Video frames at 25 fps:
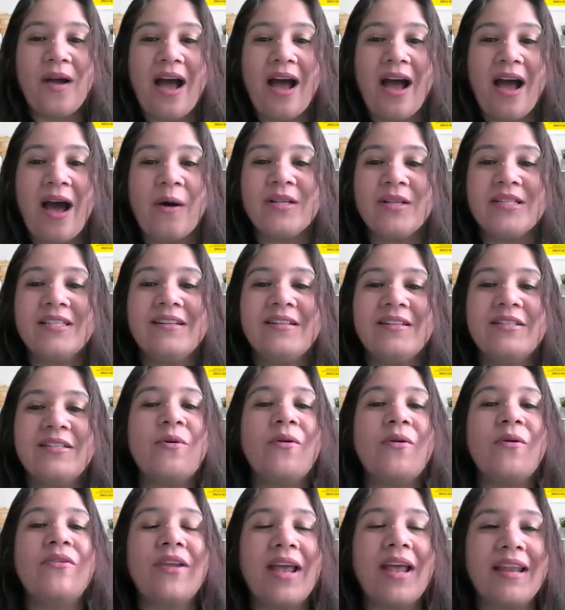how is it
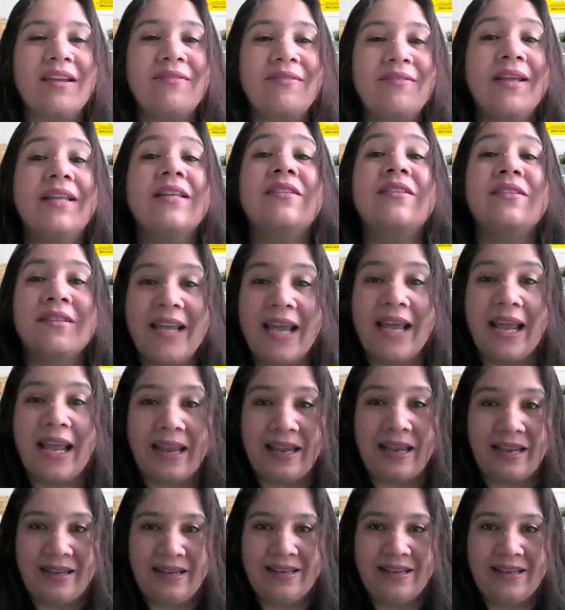so relevant
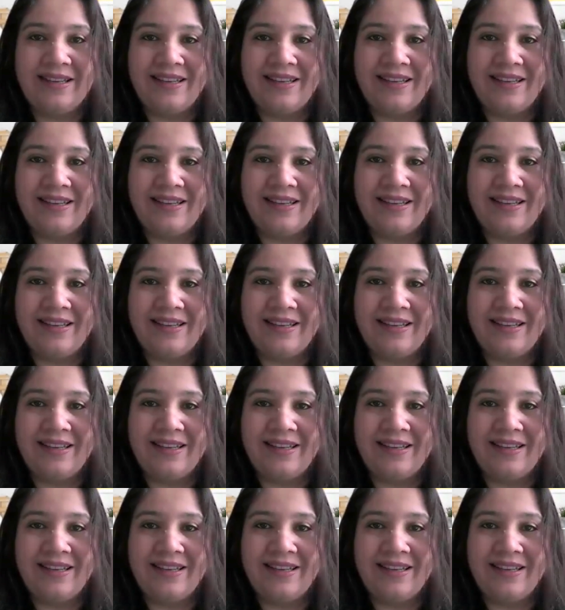today?